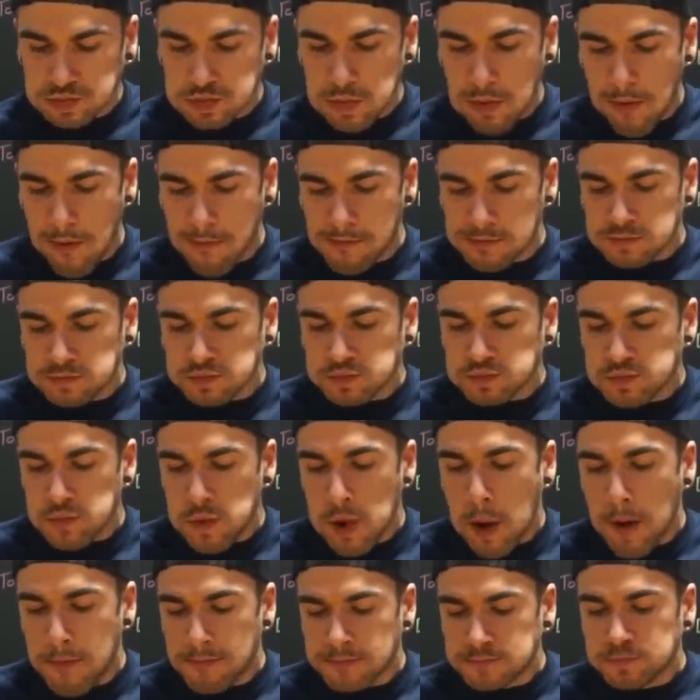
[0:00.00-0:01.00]
um,
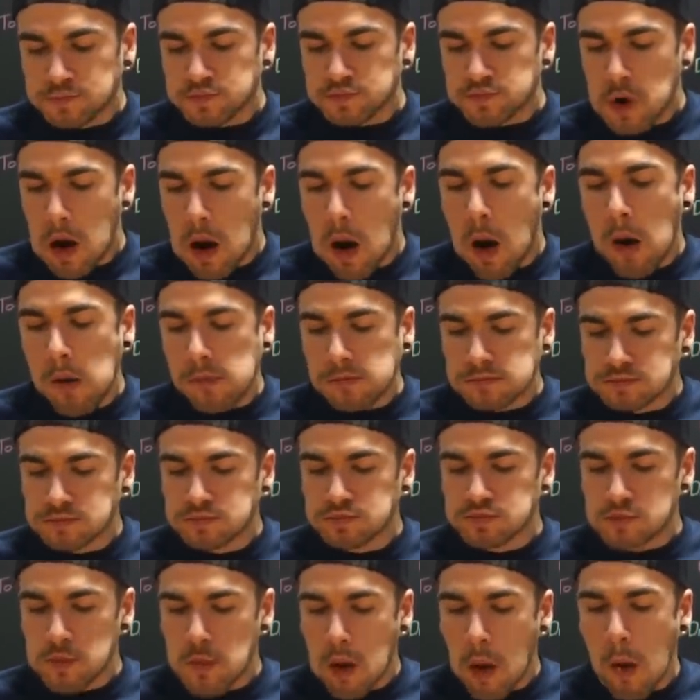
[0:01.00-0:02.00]
and interesting enough,
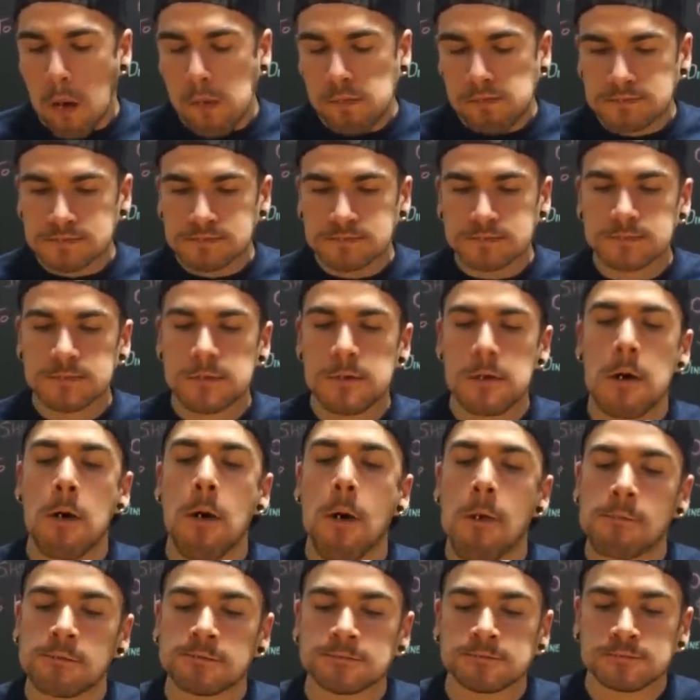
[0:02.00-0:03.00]
at, at least a couple of different
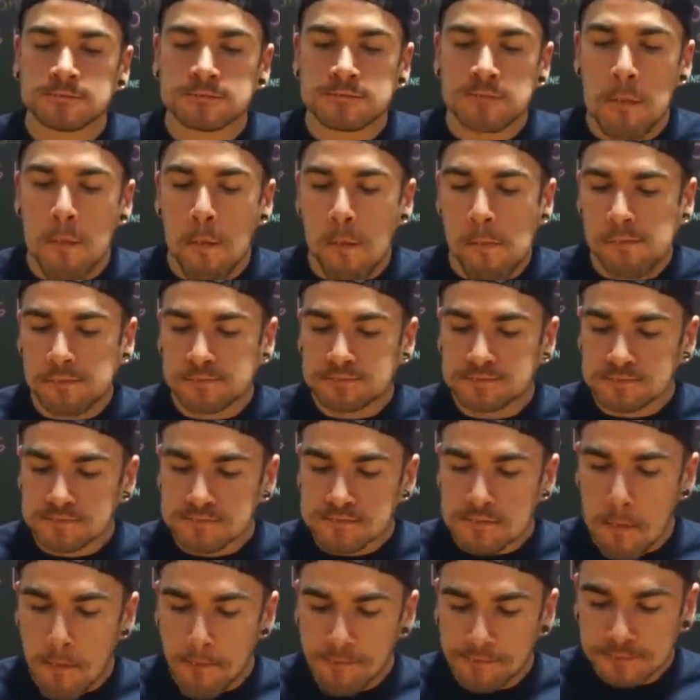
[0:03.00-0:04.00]
locations they have different
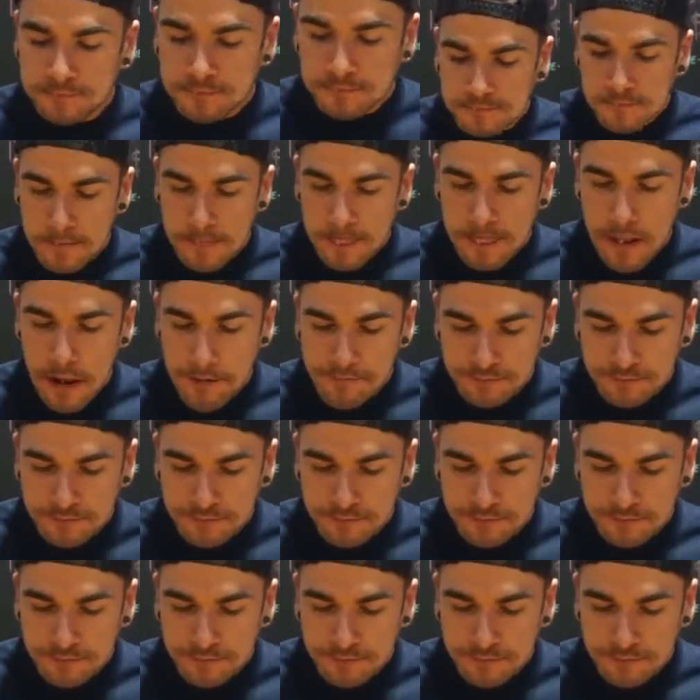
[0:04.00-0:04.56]
food challenges.